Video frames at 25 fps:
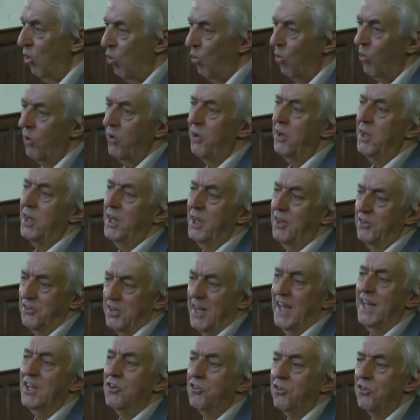
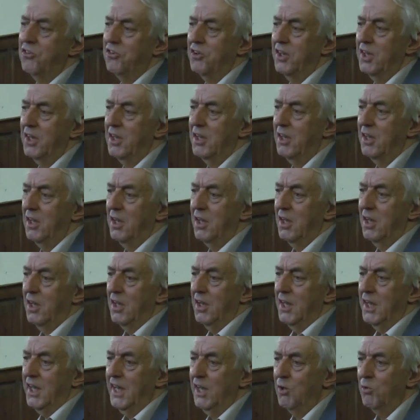organized entity.
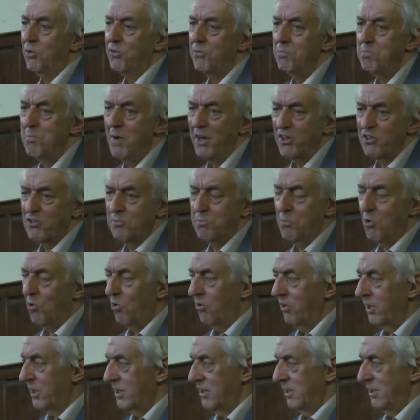It was much
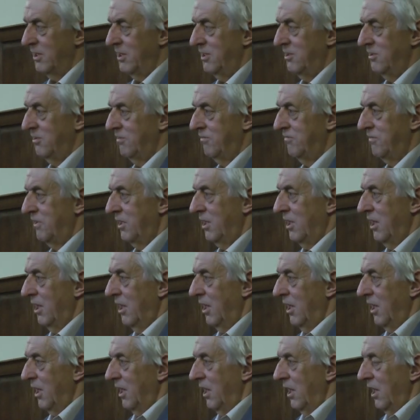more a kind of,
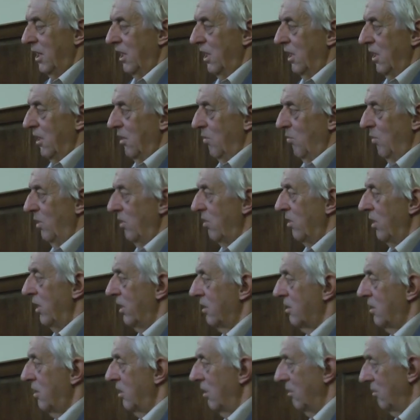well,
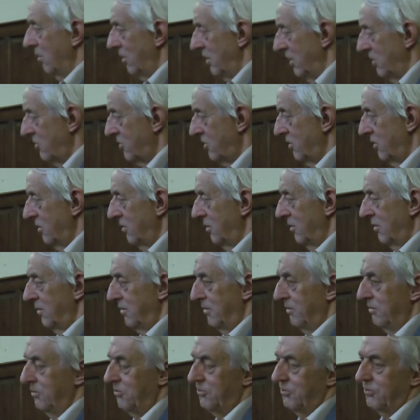coalition,
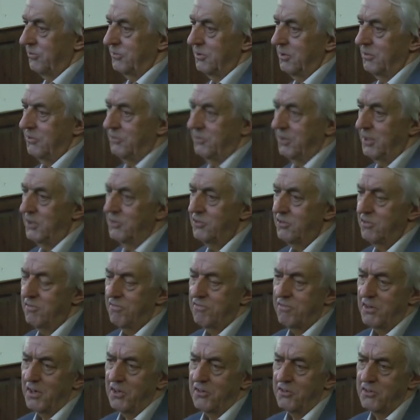loose
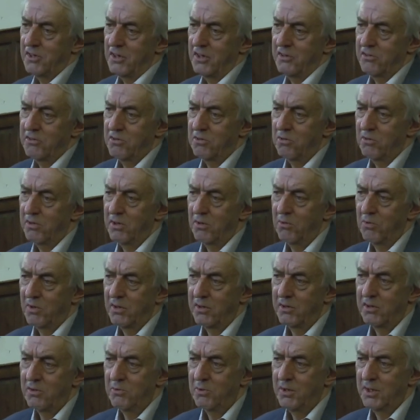association, franchise, call it
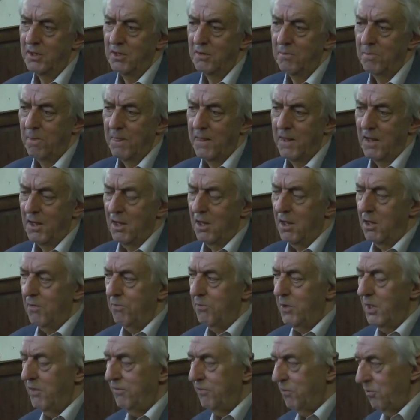what you will.
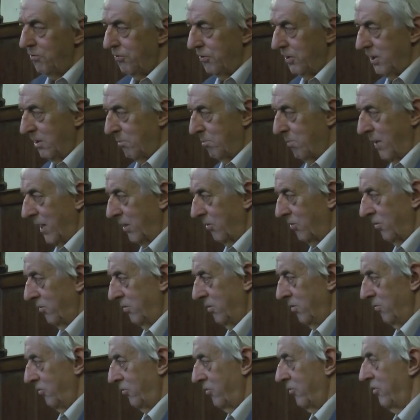If you think back to
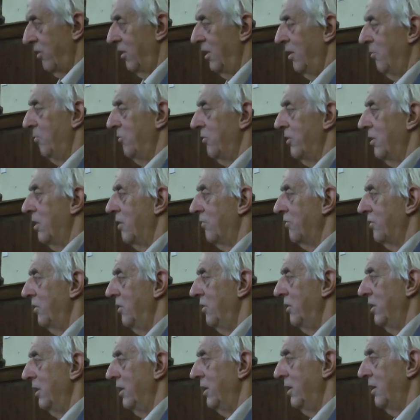those times
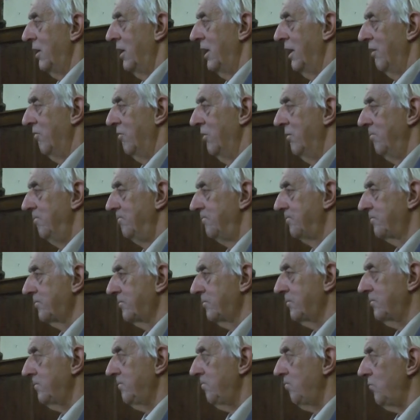after 9/11,
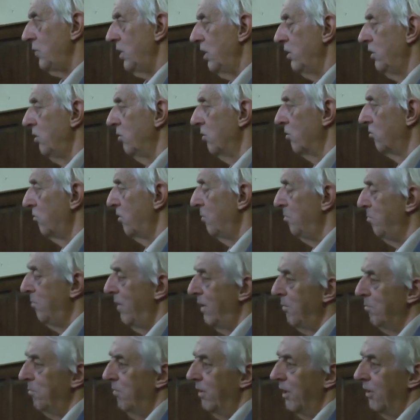you'll
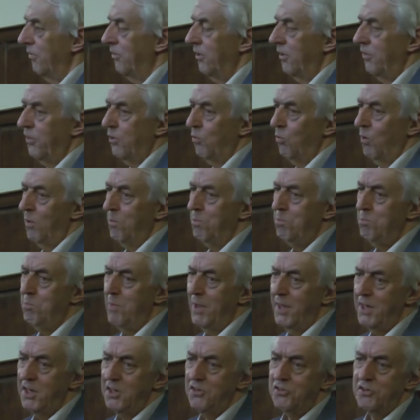remember that there were
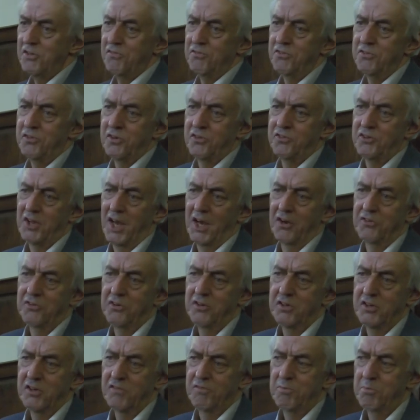many different
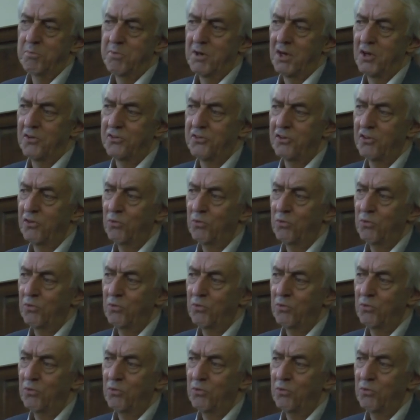attacks in different parts of